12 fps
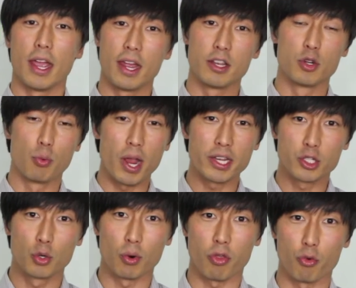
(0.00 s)
And you wait
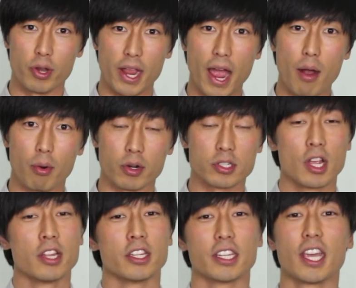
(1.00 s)
two or three hours
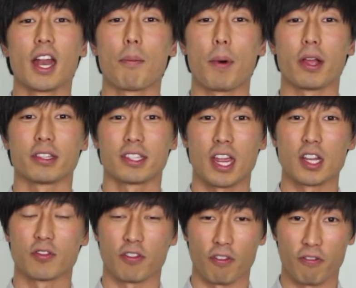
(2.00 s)
to get up on
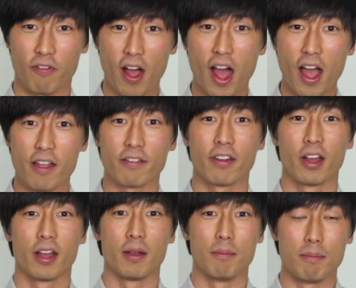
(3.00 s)
stage for five
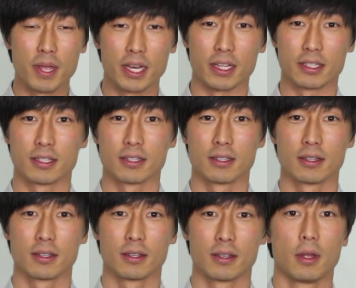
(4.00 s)
minutes.
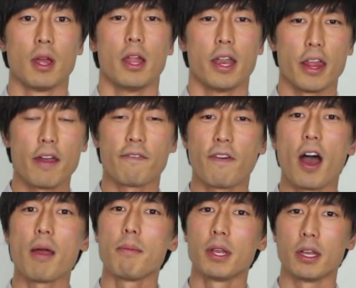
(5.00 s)
Now that
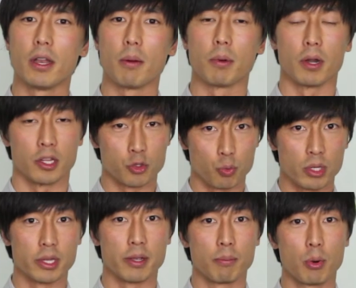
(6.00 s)
five minute number is
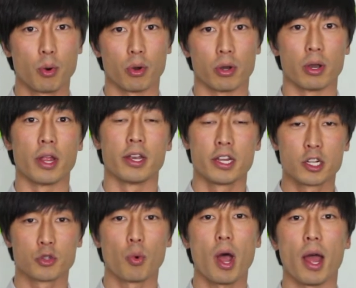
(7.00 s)
really important, and
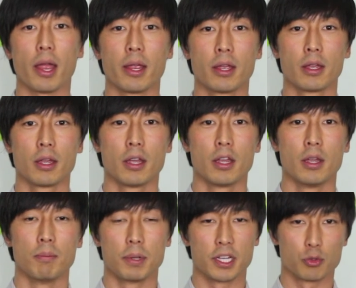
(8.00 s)
here's why.
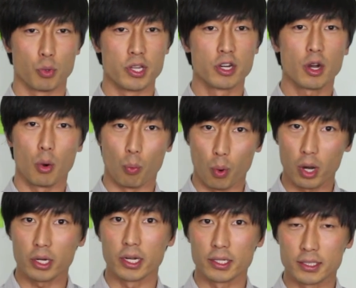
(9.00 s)
Because when you're a
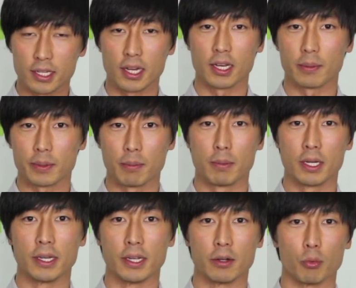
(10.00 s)
working stand-up
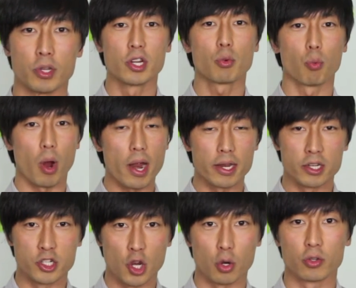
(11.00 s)
comedian, you're
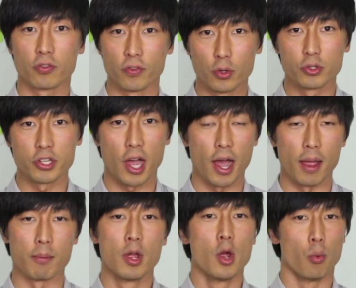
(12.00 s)
writing jokes
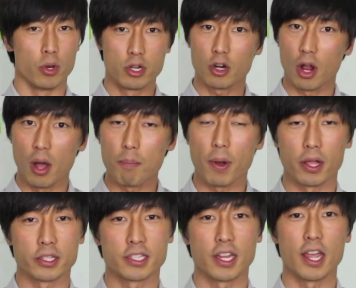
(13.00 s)
full-time, when you're up
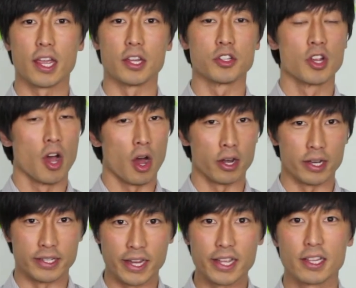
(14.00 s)
on stage on
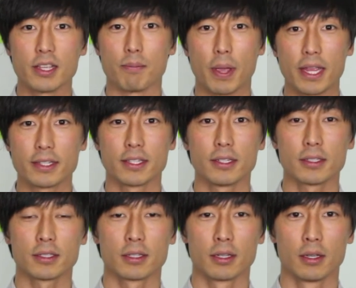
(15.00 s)
a daily
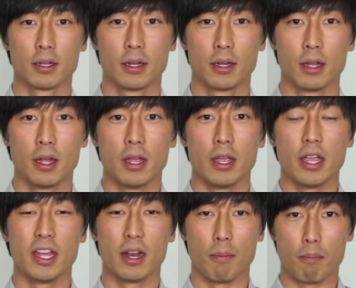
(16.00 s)
basis,
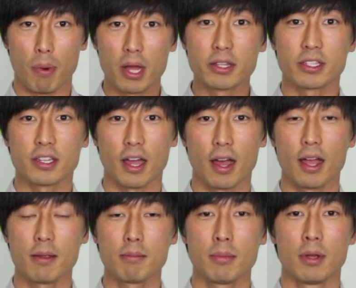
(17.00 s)
in a month's
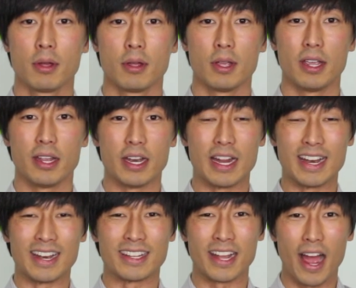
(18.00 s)
time, in
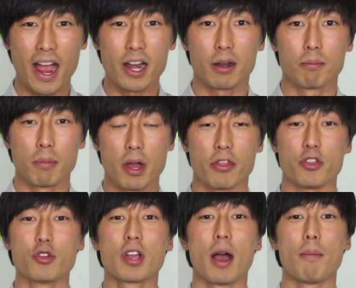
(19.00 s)
an entire
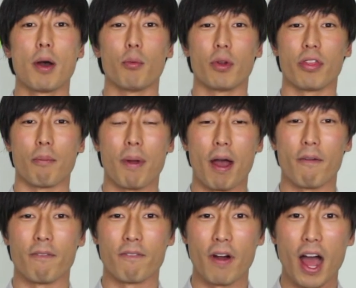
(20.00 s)
month, you come up with
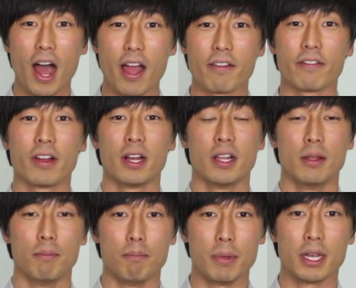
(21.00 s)
about five
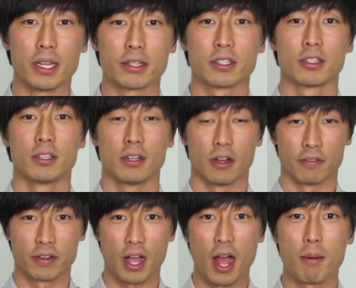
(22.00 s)
minutes
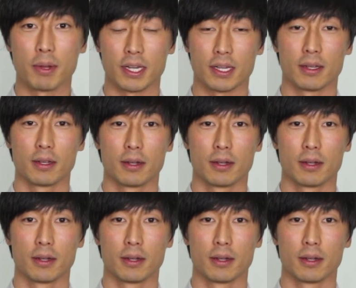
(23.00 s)
of comedy.